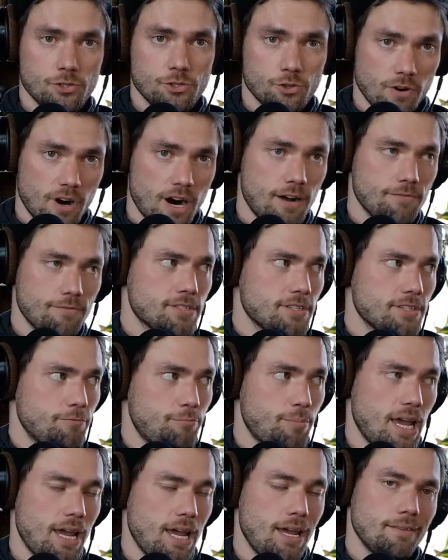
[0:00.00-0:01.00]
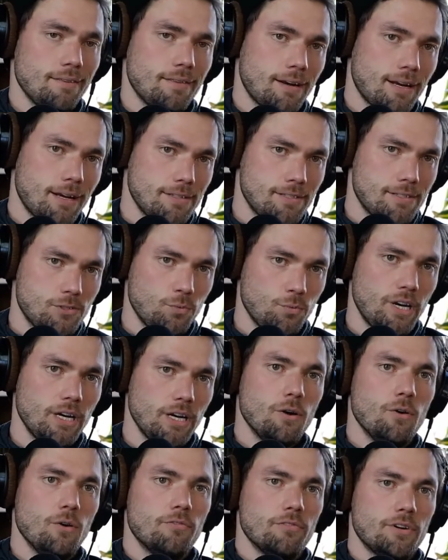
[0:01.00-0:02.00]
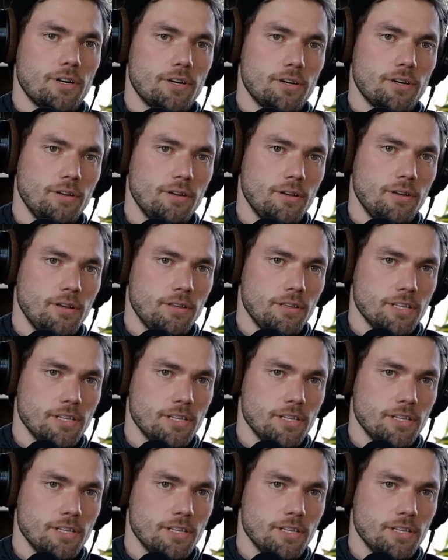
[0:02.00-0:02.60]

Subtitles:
troughs of paint that I swing over